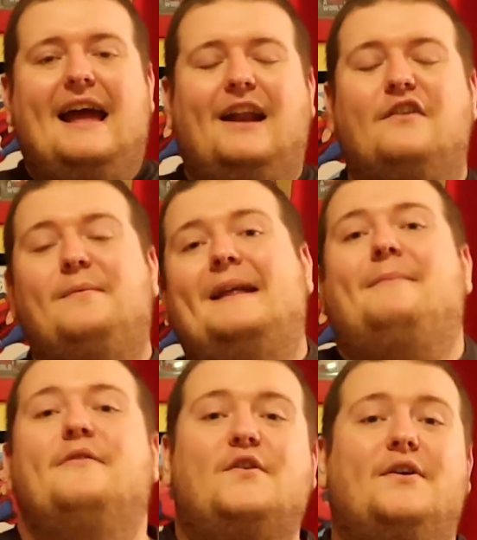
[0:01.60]
Hello everybody, I'm
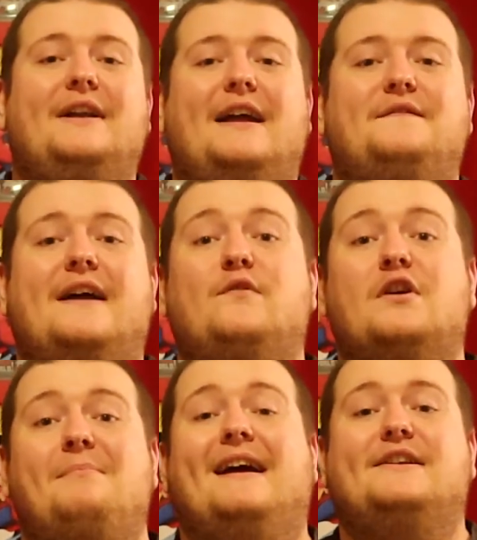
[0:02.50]
Record95.
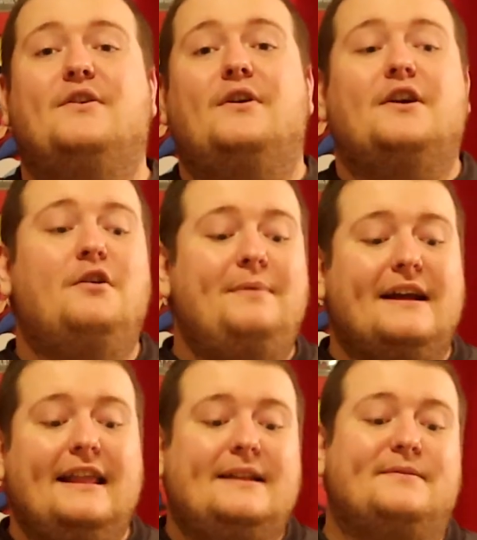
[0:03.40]
Welcome back to Cornucopia
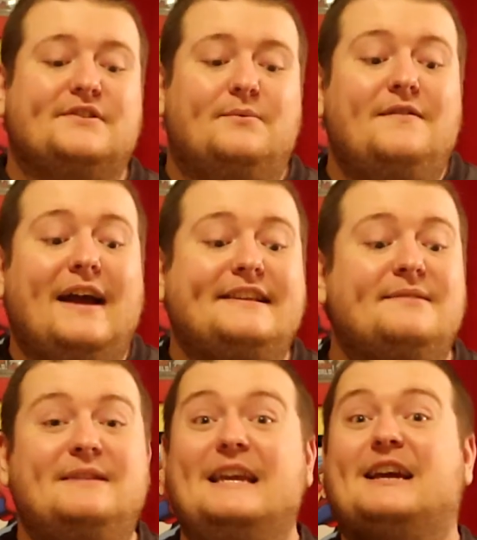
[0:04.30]
Collectibles. We've got
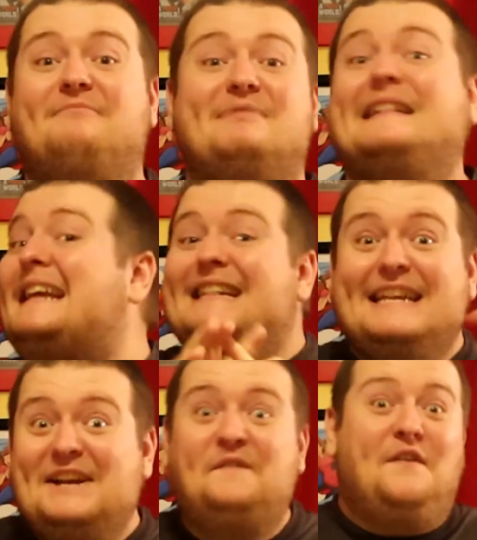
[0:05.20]
something completely
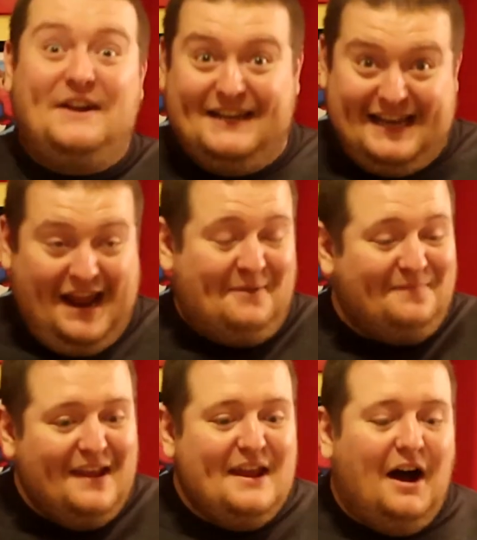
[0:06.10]
different today.
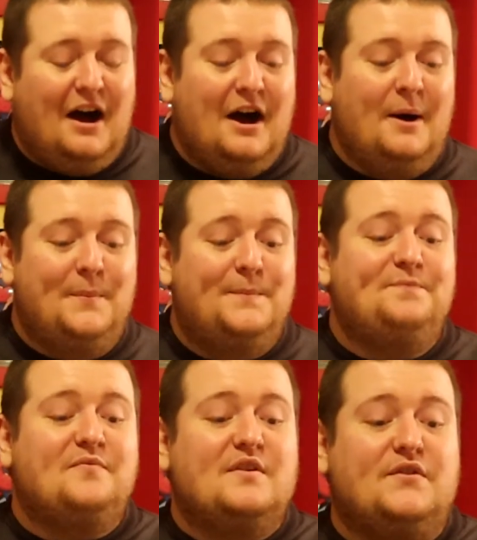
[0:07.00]
So
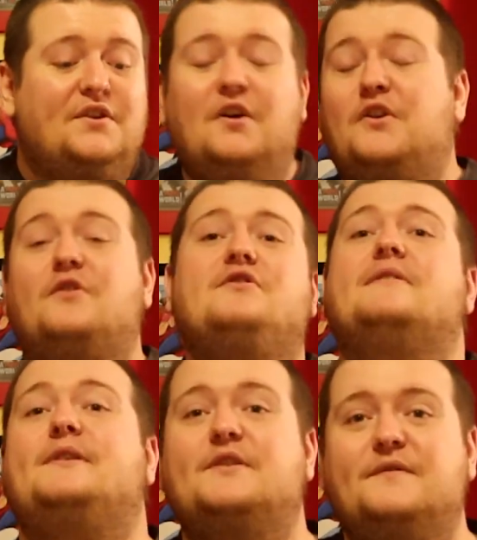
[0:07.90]
usually
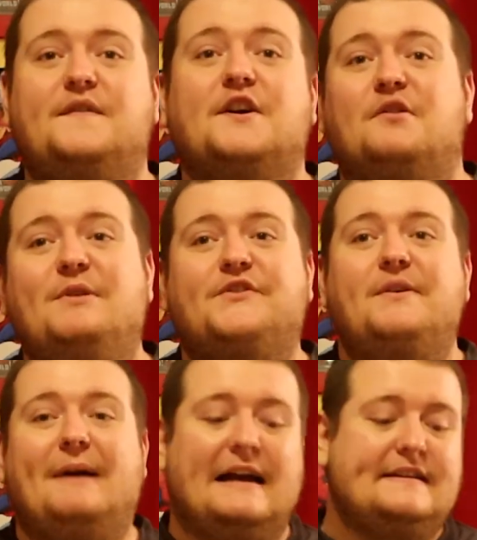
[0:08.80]
we do Funko mystery
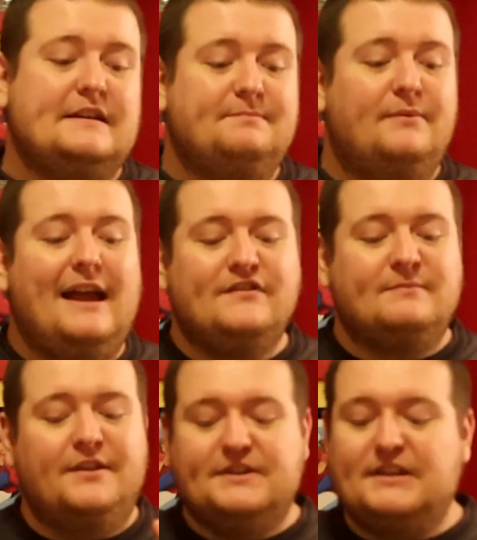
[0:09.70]
boxes, but we have some
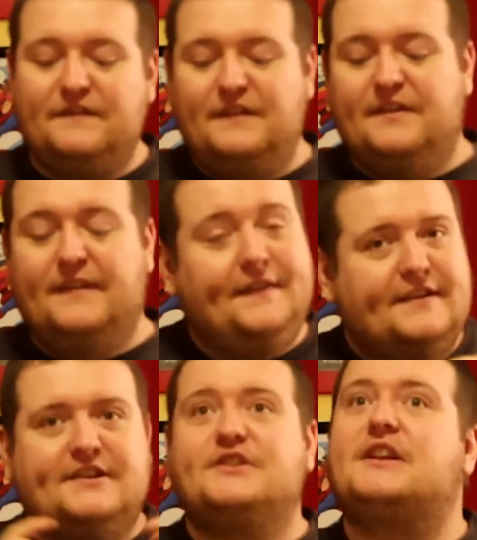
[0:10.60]
other stuff here, and
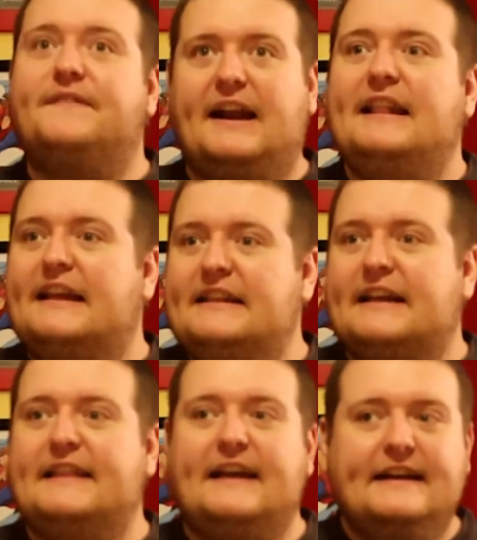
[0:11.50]
there's other stuff that I like to
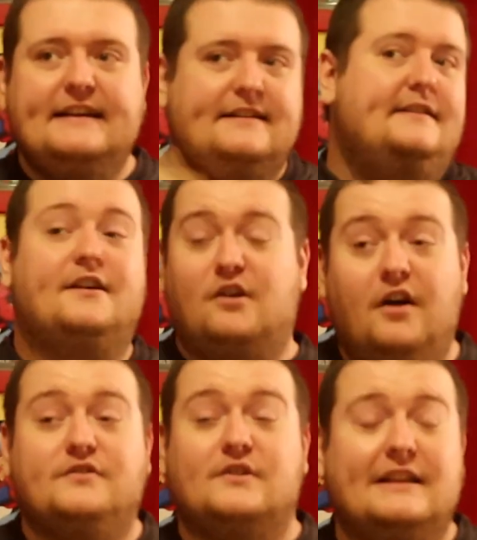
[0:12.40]
collect and that are
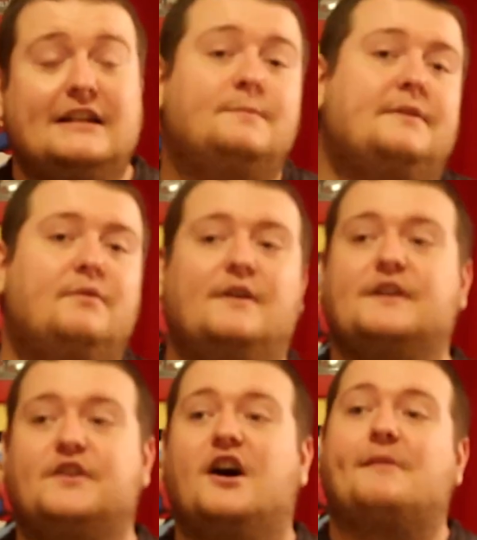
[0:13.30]
also collectible that we wanted
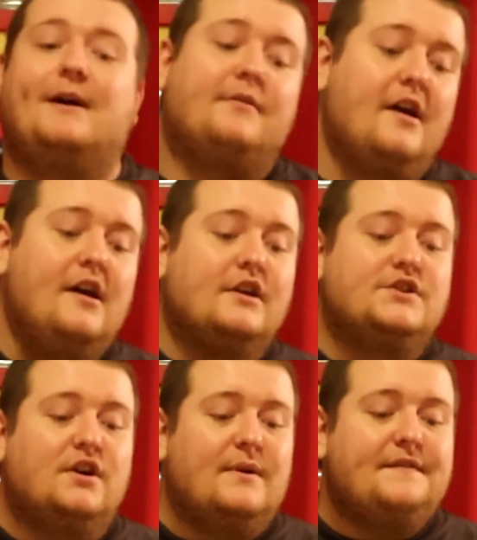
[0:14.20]
to talk about.
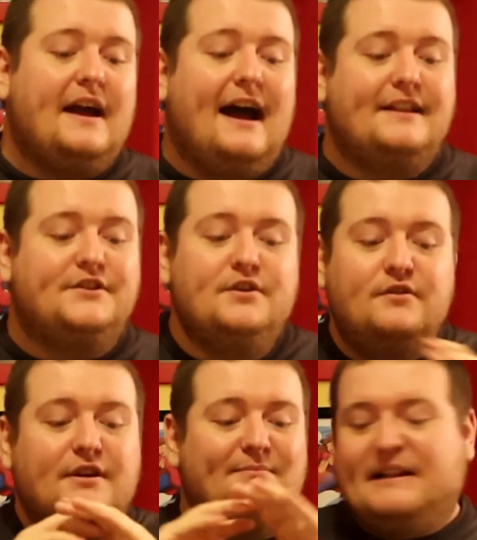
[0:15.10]
So we've got two
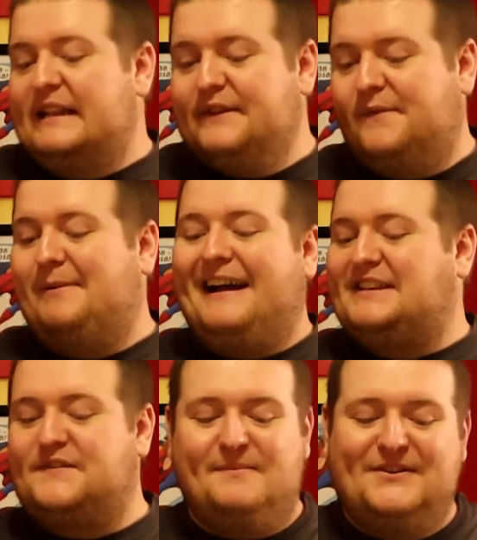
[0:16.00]
completely different
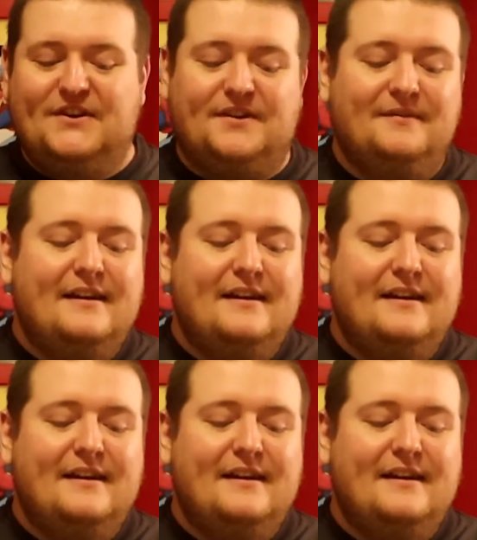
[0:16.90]
boxes from each other.